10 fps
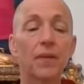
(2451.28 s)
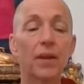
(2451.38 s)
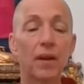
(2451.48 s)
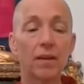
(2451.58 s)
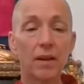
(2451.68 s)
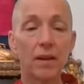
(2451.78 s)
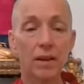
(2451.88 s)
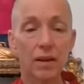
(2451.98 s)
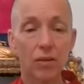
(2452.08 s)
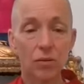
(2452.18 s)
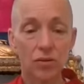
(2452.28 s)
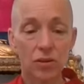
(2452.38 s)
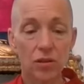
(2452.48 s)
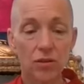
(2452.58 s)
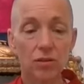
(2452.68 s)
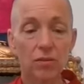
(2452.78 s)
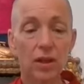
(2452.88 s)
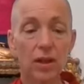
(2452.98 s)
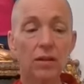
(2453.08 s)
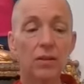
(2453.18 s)
And then also
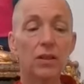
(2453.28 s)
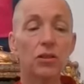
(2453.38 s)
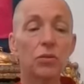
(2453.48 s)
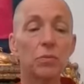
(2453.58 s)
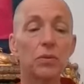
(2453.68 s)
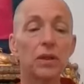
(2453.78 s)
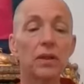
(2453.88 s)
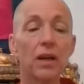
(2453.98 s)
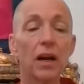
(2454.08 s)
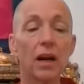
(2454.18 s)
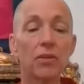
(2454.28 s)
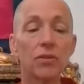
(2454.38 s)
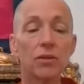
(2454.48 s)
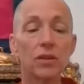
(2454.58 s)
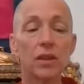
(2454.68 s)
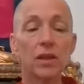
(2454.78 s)
now as you breathe out